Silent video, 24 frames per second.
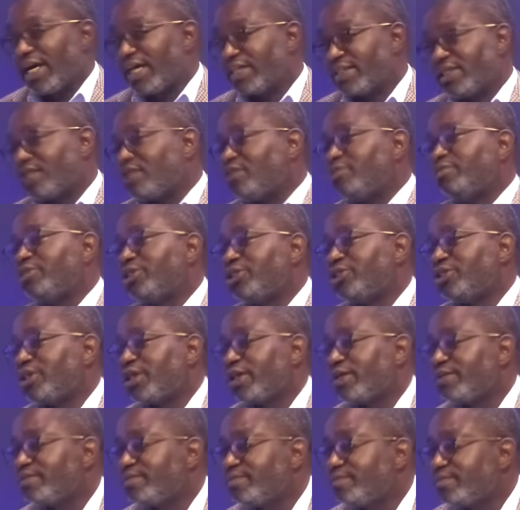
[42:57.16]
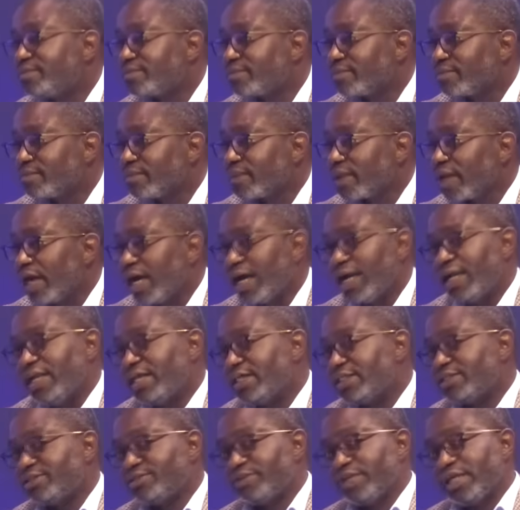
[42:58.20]
a commissioner
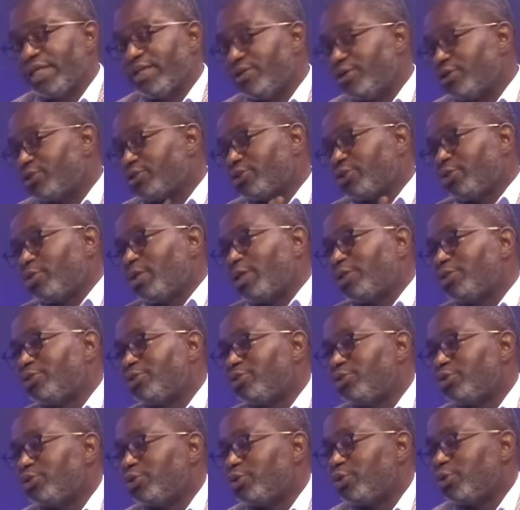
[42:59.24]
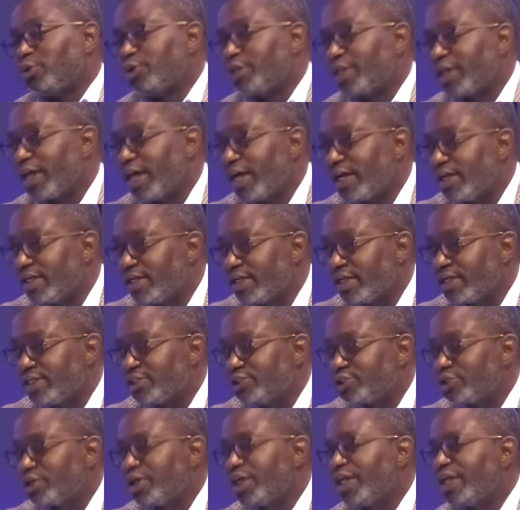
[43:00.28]
unless really you also want to go there and uh,
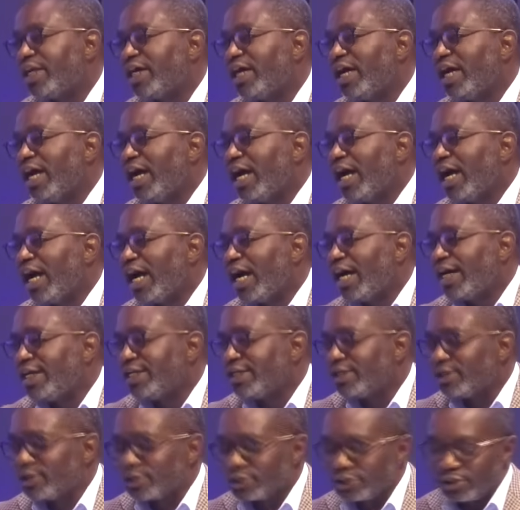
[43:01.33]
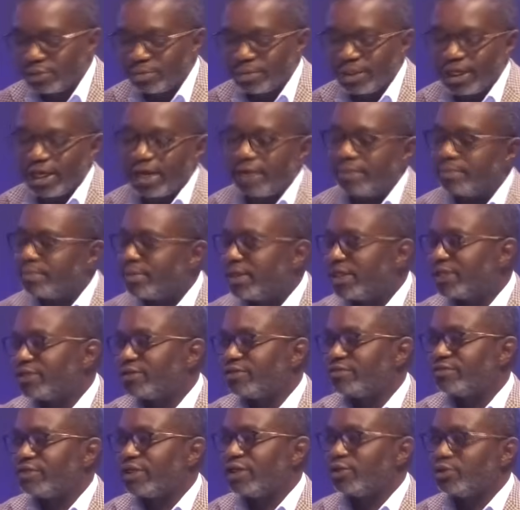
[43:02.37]
join and also become part
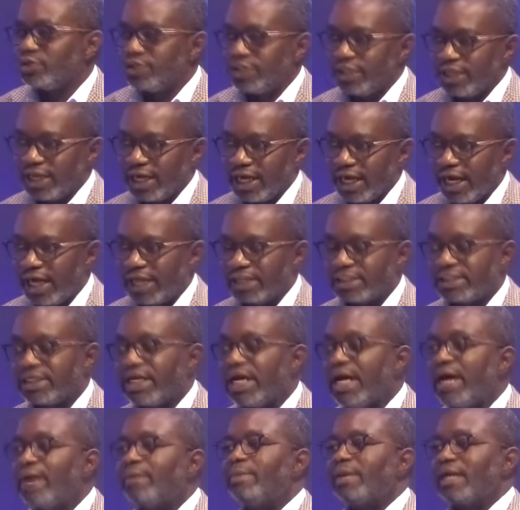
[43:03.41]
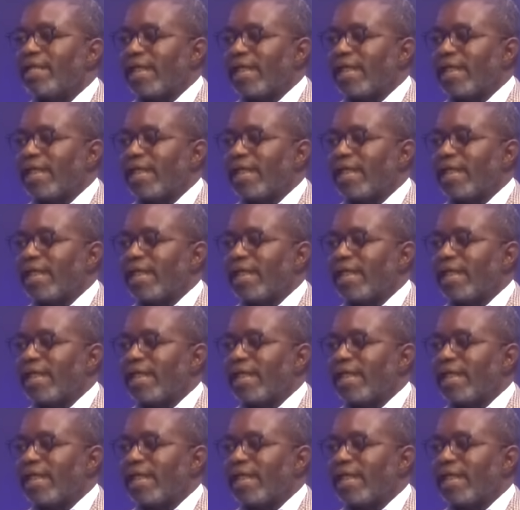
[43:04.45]
of the looting class. But so